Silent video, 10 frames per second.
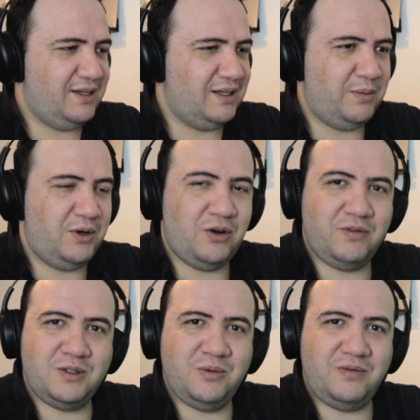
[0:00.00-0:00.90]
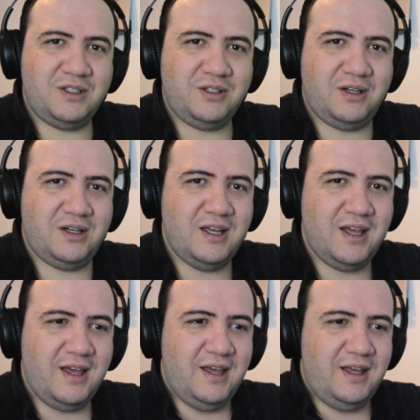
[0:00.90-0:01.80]
Let me know if this movie is good.
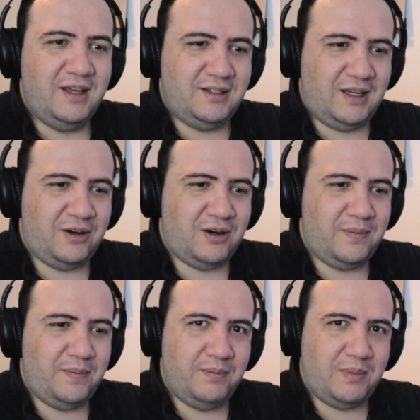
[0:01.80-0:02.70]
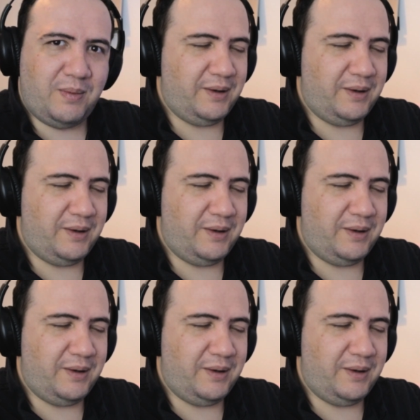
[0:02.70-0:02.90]
Take care. Bye-bye.